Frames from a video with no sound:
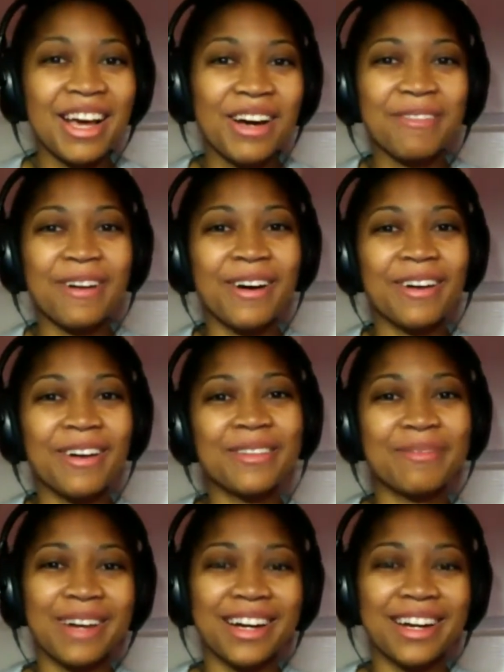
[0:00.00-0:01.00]
of all the
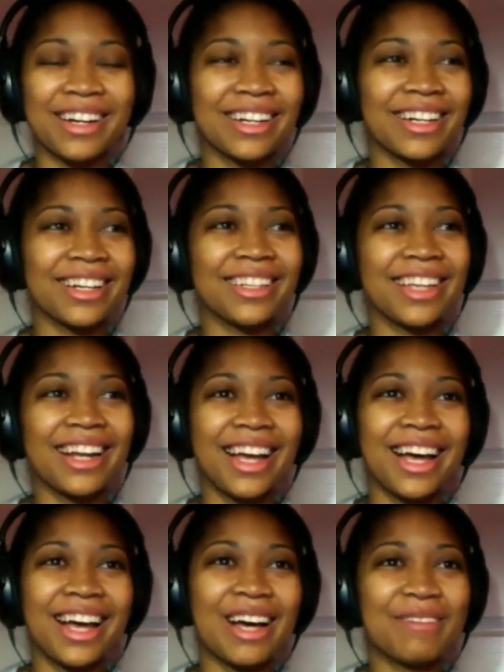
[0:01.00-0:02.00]
manga that I
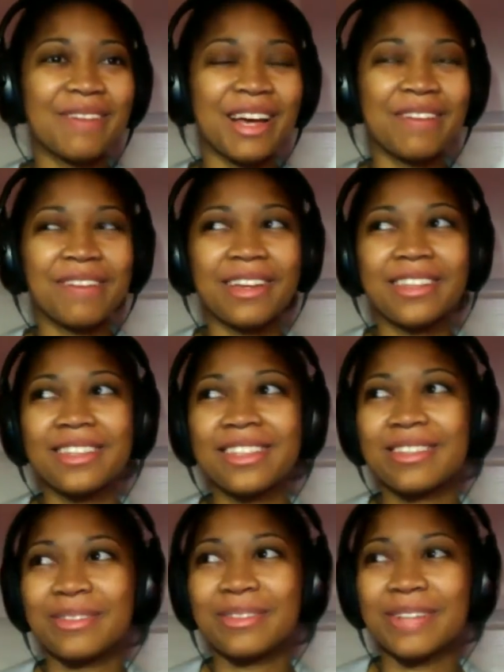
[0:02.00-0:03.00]
have like three.